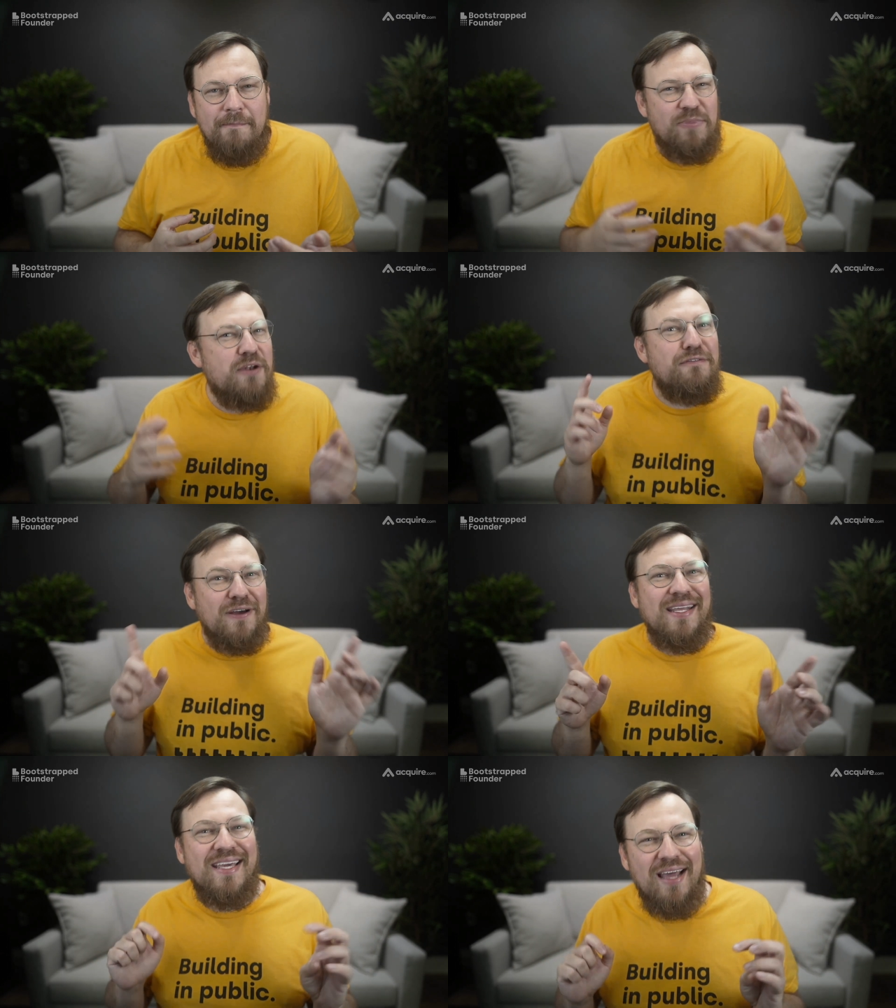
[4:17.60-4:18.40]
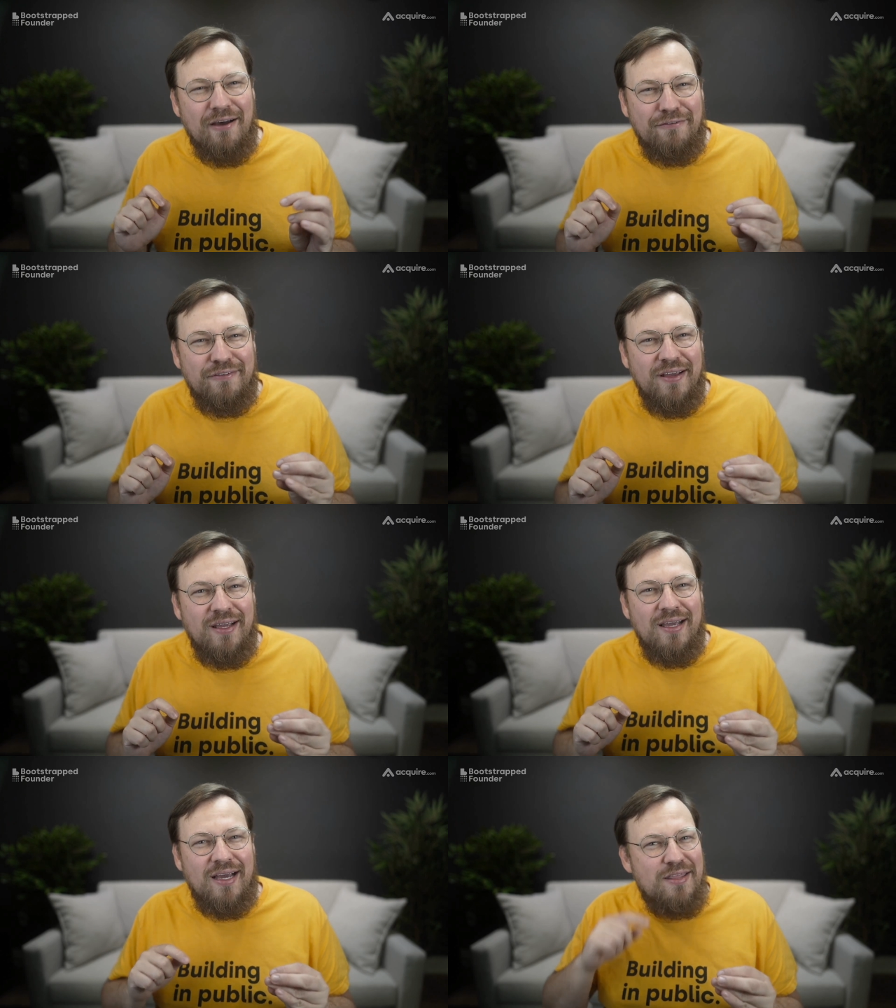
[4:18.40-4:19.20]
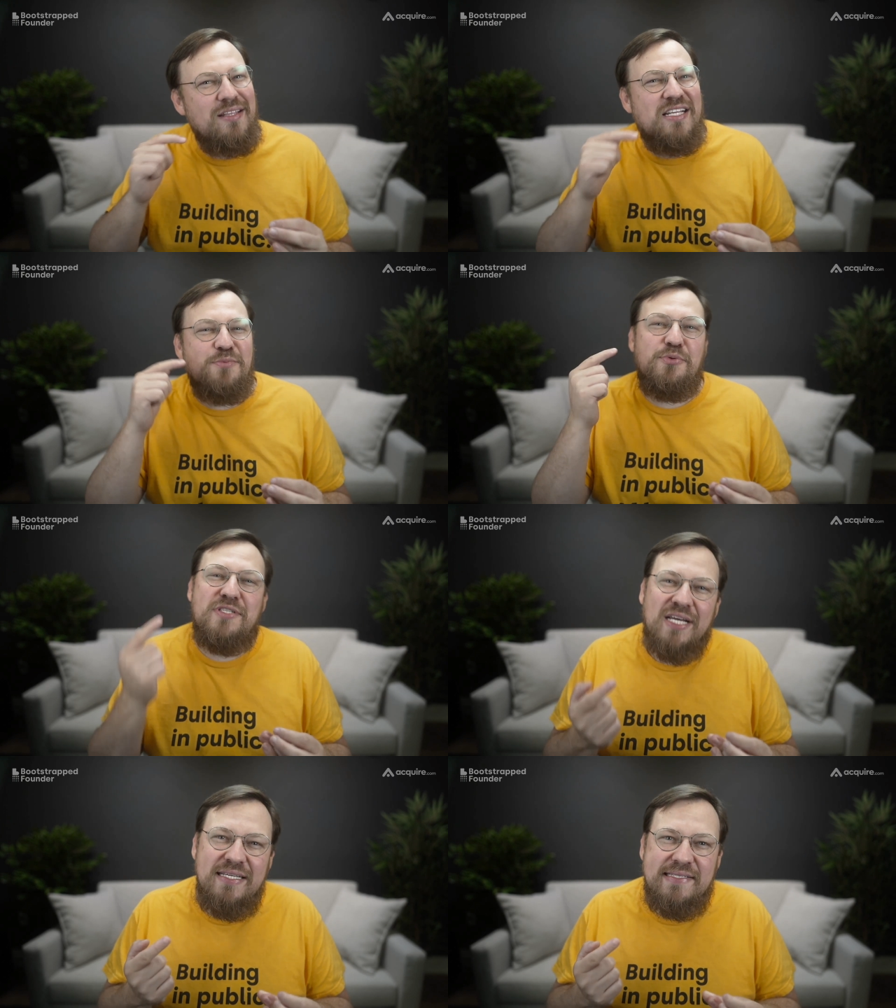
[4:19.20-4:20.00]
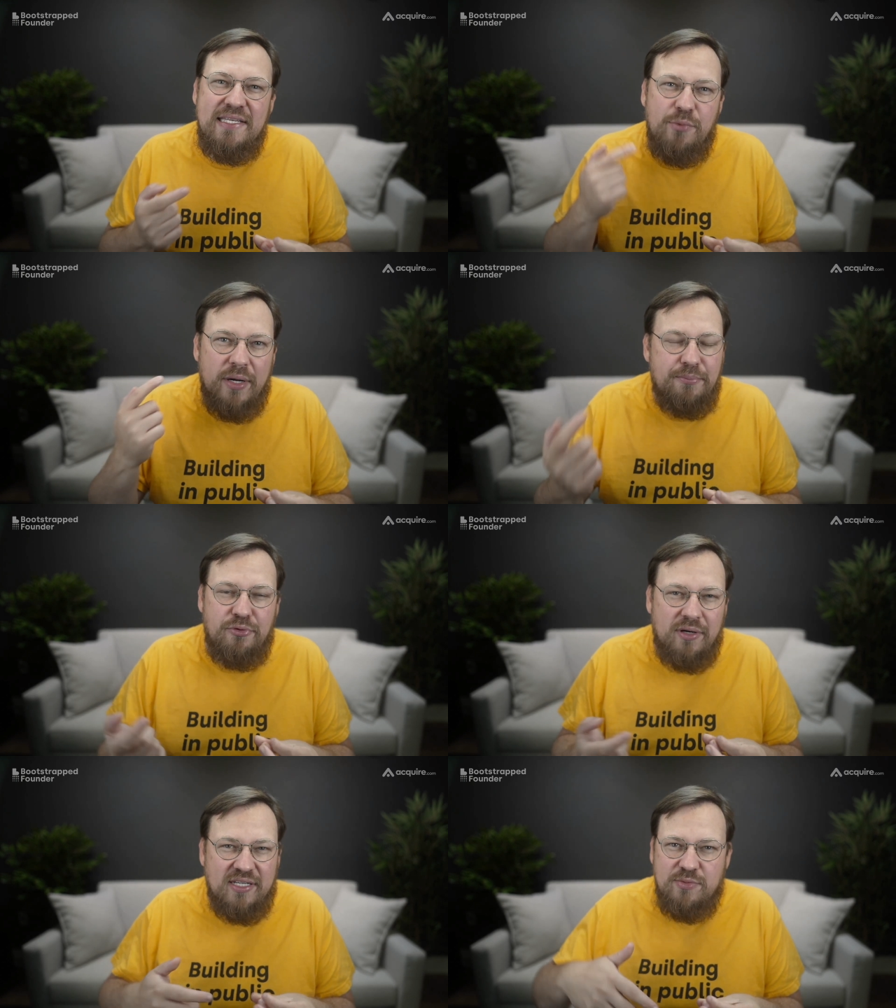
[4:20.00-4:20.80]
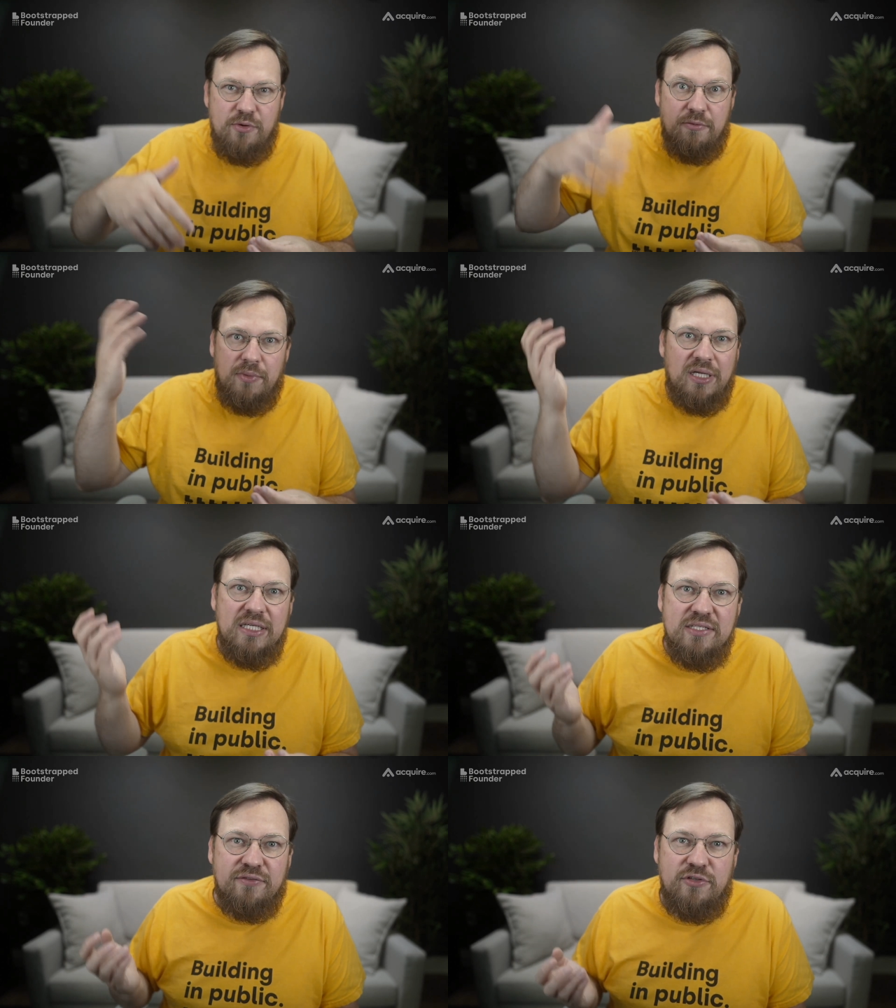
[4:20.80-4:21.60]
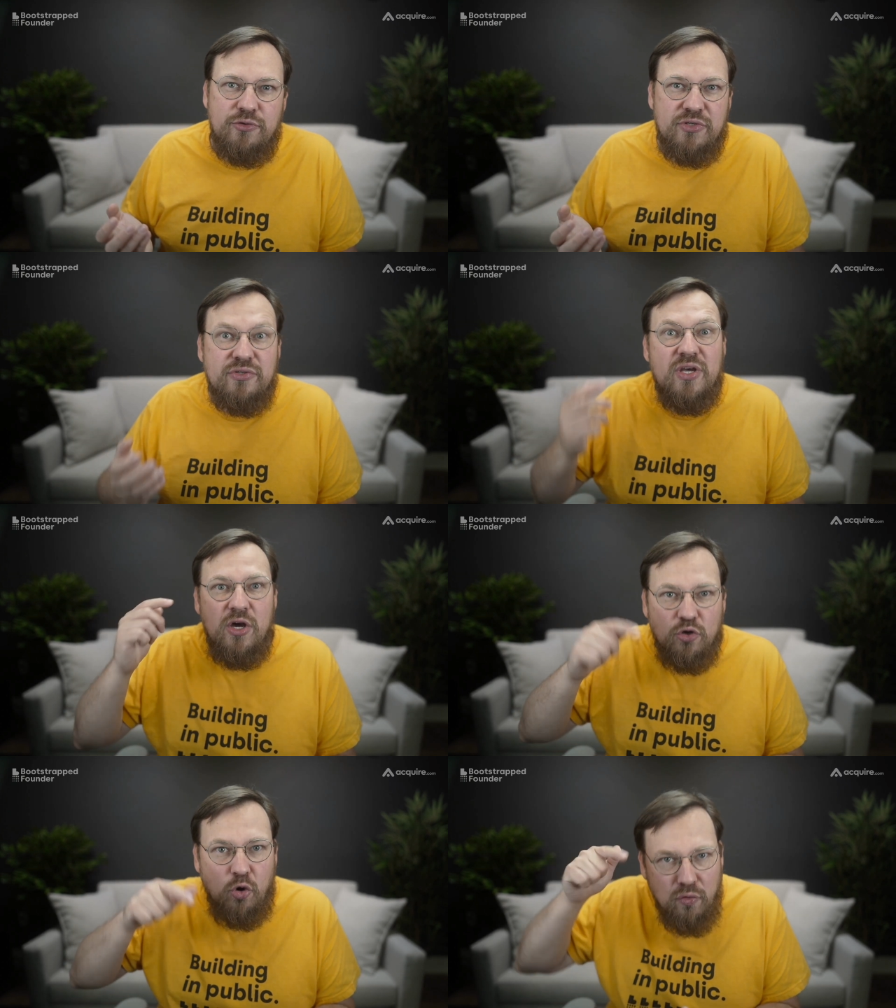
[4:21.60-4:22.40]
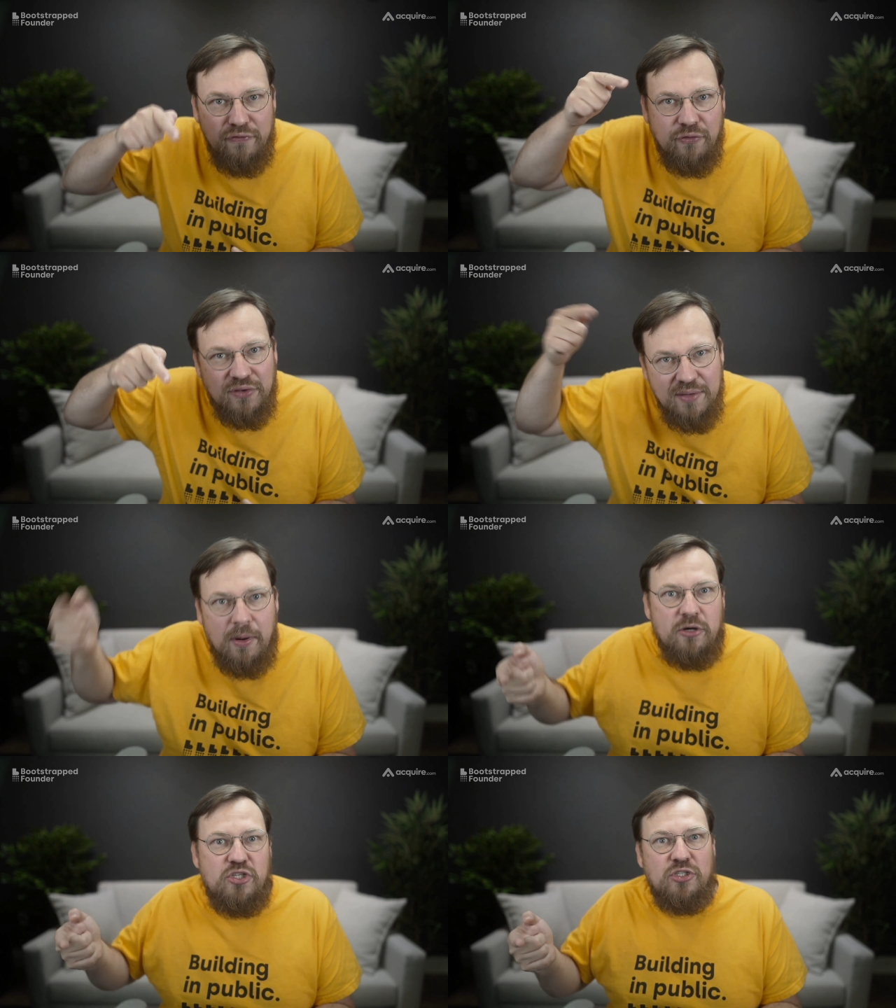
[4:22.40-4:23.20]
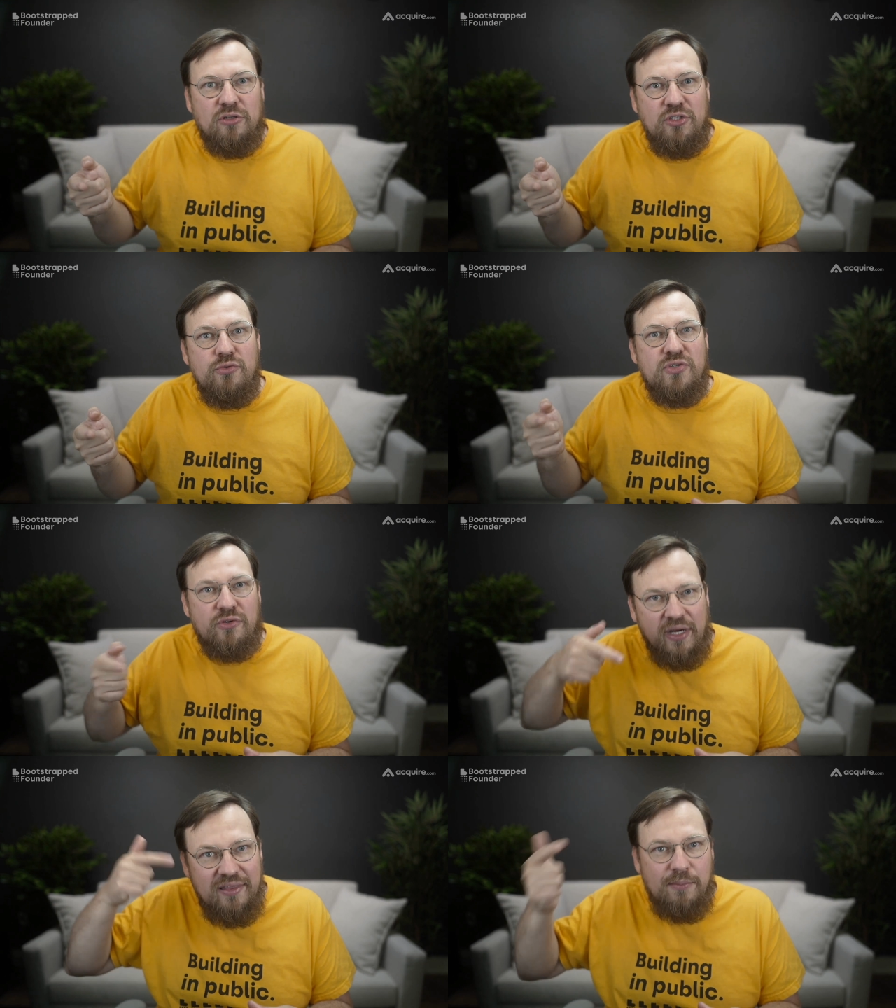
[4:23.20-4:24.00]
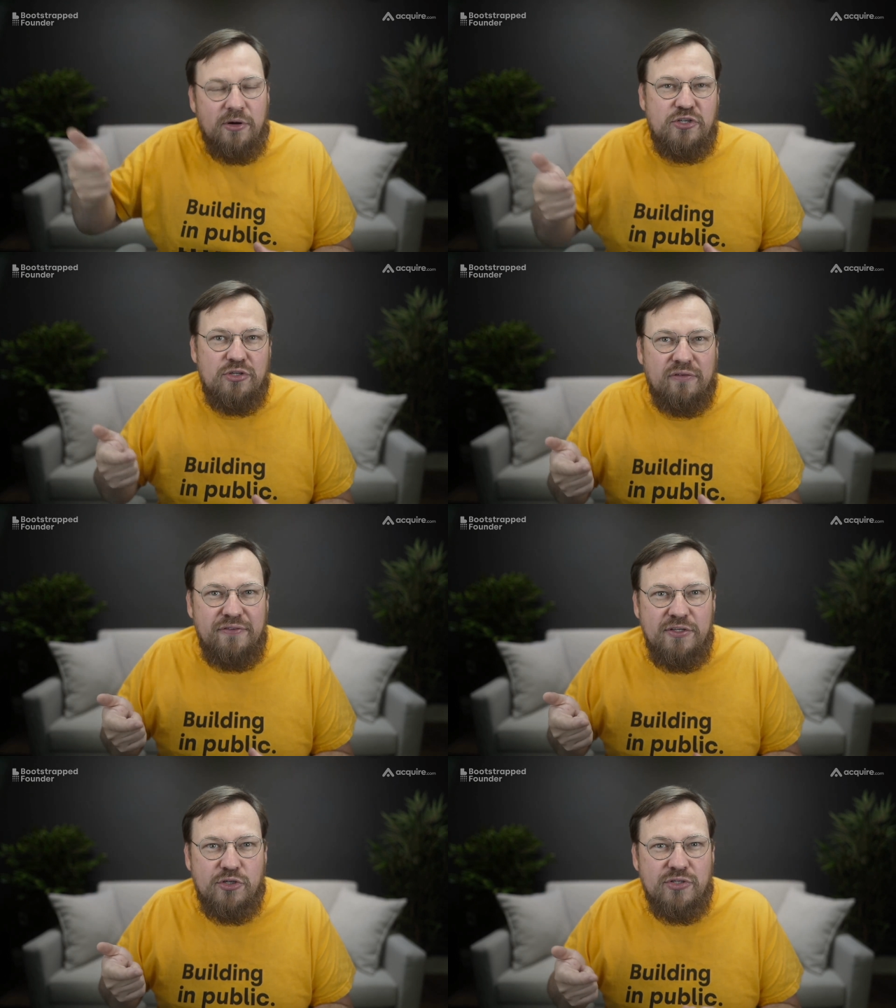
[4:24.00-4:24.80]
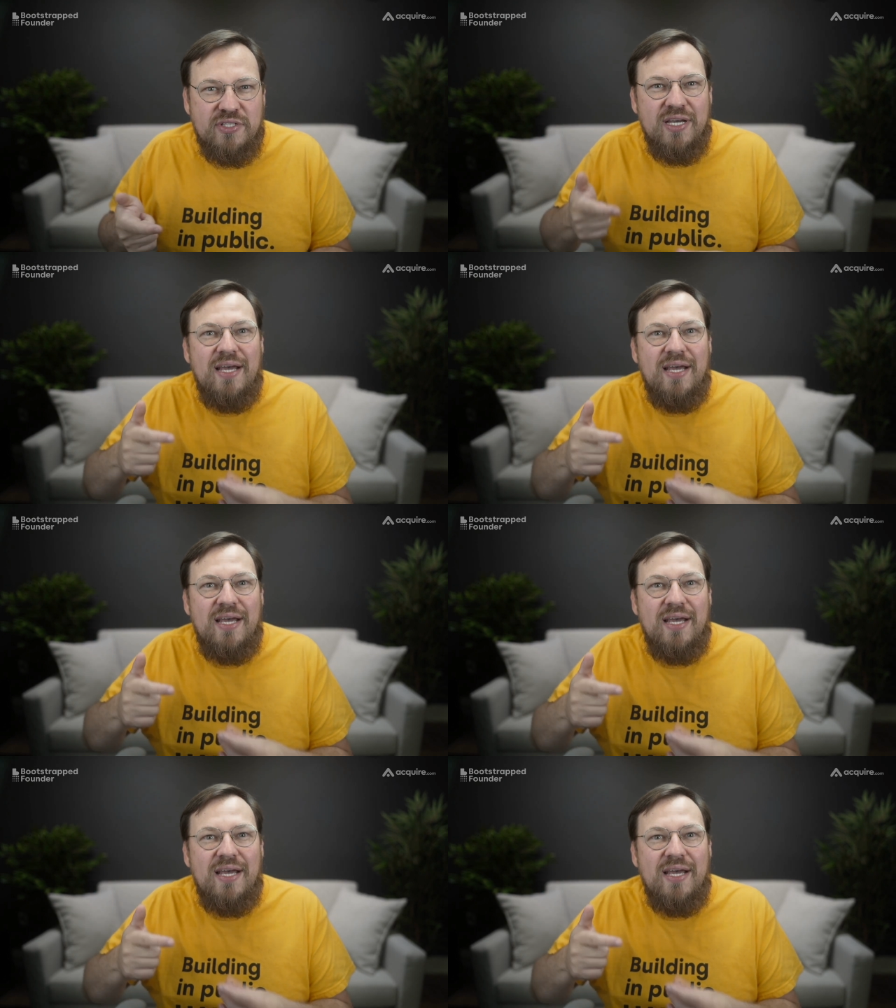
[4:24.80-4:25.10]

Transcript: And funny enough, I think that's precisely why products with millions of users go for the marginal user and the marginal features.